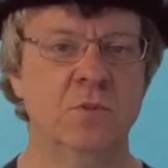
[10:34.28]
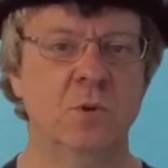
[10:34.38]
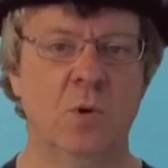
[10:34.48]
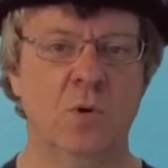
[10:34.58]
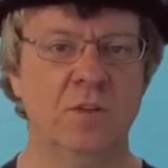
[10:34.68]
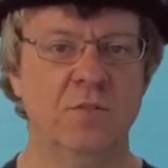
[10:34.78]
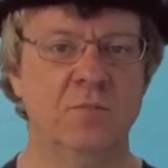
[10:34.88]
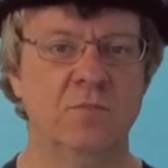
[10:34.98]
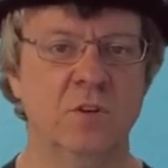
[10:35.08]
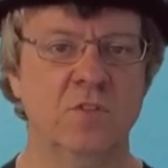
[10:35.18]
or
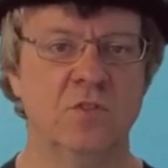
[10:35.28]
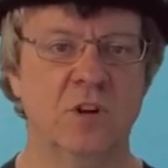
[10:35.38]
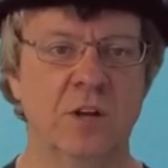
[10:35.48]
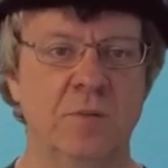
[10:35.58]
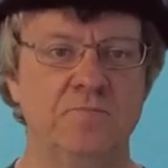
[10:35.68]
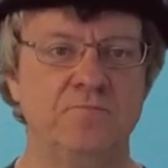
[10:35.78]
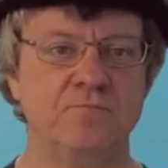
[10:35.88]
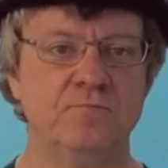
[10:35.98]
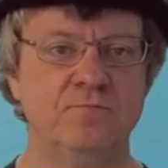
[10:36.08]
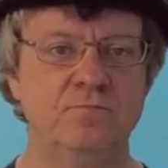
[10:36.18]
even Australia.
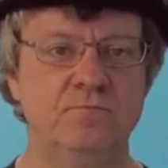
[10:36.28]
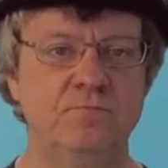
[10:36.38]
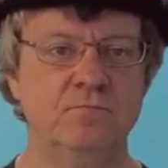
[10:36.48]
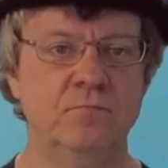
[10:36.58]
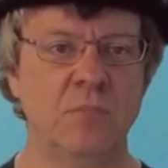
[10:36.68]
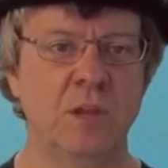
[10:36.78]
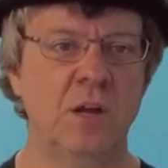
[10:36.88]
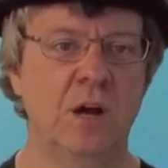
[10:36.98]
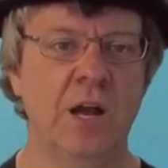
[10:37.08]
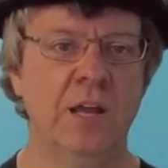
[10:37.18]

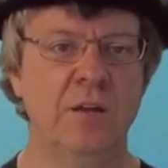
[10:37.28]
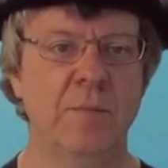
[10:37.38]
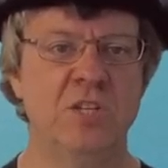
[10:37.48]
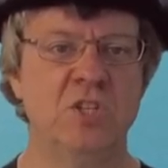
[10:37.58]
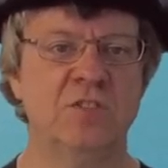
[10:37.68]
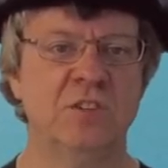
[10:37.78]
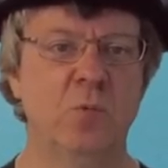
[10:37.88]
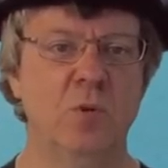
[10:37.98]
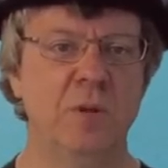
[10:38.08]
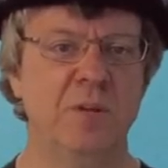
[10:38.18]
I can imagine some
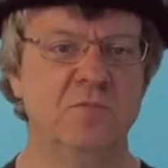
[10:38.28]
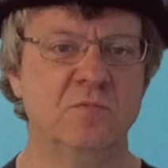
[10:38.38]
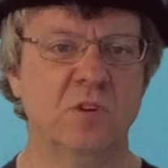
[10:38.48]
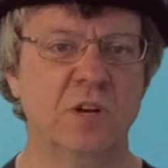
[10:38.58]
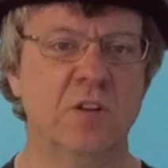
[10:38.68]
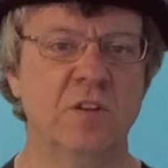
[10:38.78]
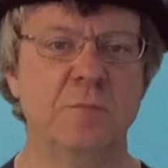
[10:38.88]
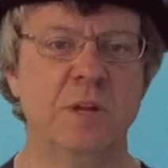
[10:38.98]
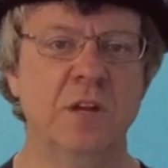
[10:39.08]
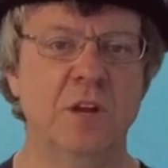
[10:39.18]
will be critical of
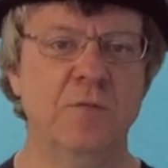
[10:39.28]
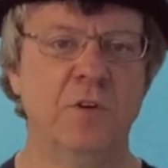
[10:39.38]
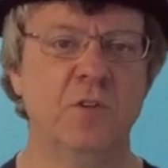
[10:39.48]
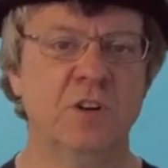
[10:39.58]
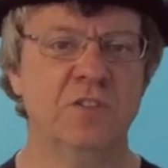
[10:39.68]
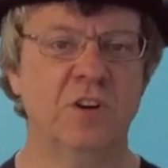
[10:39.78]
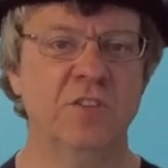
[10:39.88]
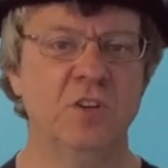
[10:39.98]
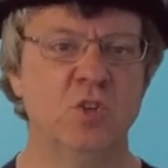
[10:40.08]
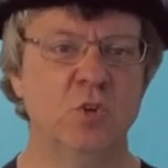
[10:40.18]
me for
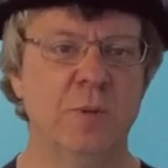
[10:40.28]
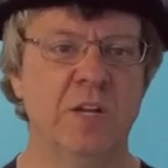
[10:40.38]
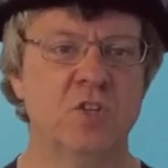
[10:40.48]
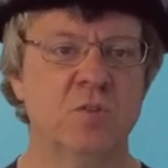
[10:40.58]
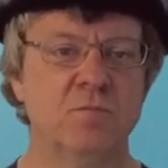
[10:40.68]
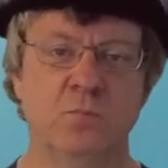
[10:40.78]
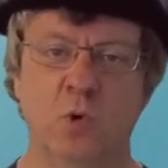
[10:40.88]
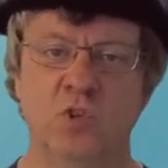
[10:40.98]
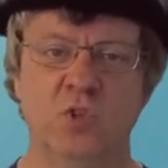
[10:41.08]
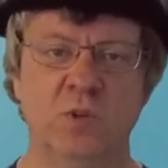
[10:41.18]
criticising too much
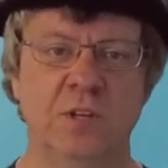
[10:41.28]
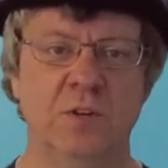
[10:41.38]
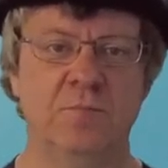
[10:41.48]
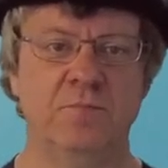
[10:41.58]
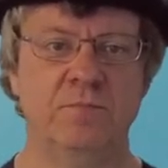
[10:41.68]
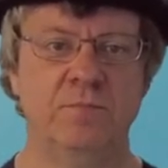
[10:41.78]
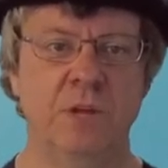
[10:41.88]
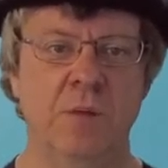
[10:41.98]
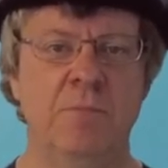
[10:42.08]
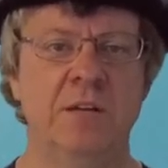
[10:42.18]
or too little.
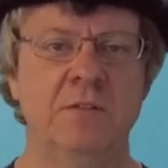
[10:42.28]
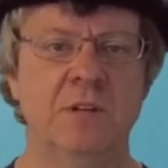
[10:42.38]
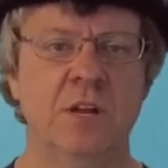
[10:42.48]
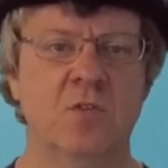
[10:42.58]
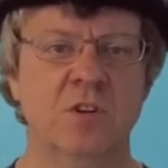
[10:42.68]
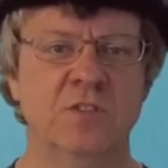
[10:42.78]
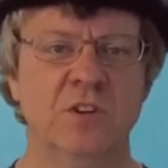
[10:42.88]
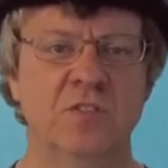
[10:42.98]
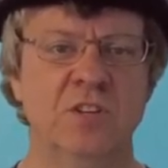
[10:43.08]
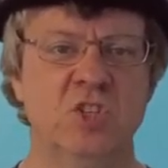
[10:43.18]
But in
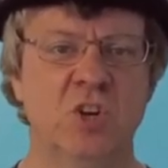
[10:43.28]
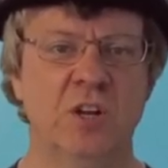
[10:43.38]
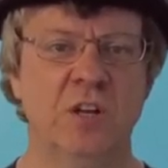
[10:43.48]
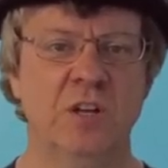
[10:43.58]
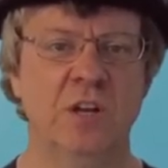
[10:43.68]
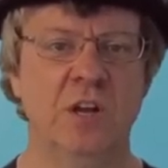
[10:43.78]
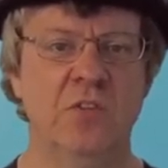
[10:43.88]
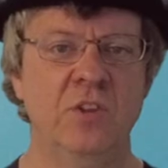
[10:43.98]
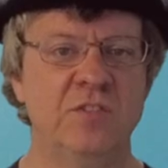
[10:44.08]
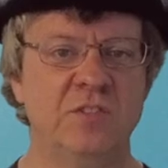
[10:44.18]
criticising China,
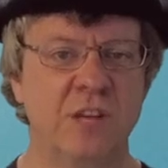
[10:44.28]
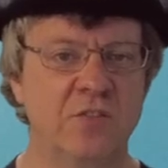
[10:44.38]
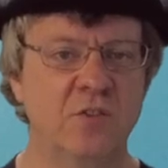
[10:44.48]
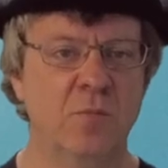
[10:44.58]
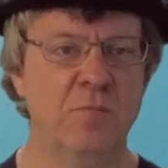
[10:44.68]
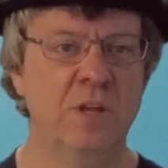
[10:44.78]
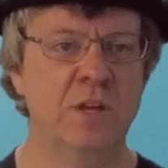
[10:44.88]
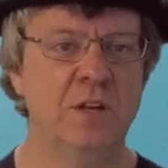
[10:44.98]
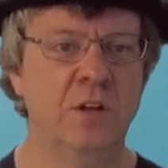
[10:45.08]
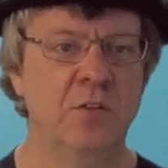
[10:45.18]
this does not
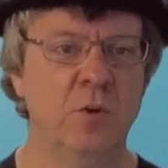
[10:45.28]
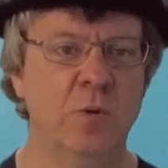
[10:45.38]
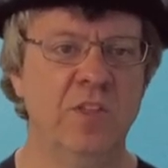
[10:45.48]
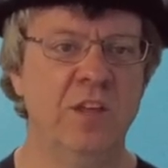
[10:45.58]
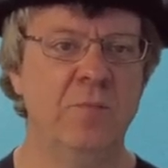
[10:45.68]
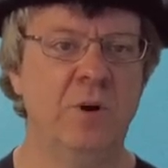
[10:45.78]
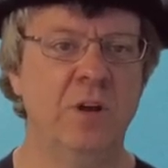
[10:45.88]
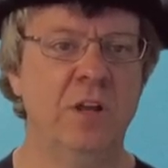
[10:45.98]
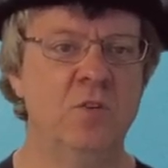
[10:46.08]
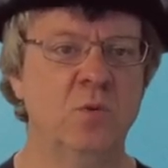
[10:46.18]
mean that we thereby
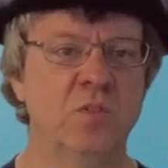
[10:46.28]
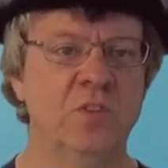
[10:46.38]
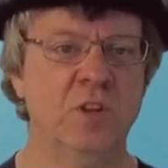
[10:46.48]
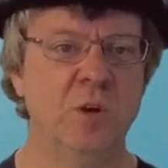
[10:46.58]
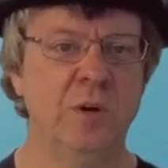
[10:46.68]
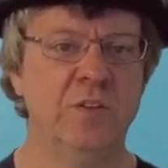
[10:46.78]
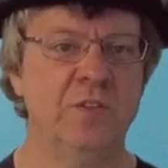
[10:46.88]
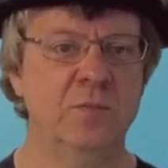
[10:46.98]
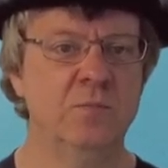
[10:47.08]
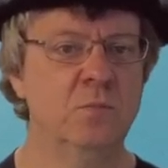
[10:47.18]
endorse the
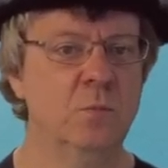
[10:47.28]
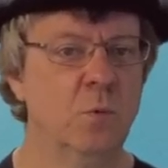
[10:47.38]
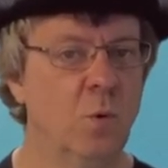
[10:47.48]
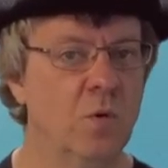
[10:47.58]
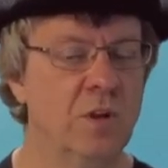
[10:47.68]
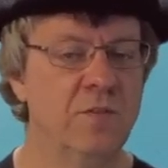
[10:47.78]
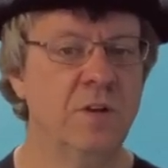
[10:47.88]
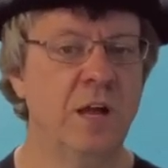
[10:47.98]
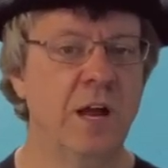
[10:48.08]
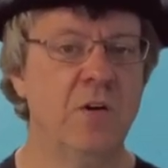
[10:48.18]
US, or
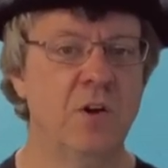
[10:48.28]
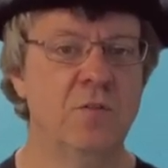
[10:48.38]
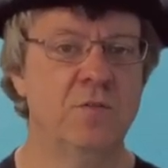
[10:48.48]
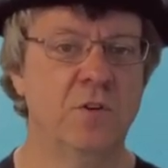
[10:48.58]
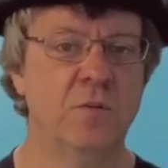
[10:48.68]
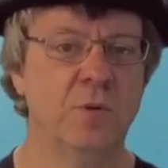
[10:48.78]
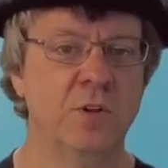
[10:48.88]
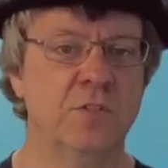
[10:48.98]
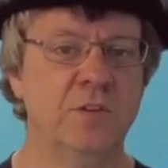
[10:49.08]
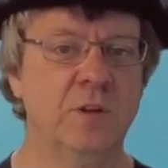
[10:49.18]
even our own foreign
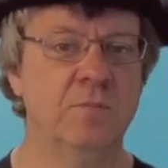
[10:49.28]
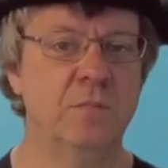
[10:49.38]
policy,